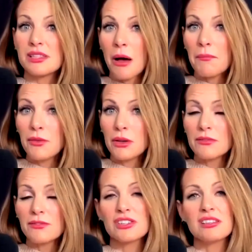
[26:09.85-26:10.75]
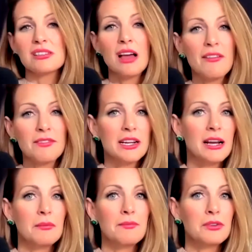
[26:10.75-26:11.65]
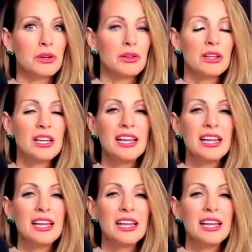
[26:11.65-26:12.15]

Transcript: helpful versus not very helpful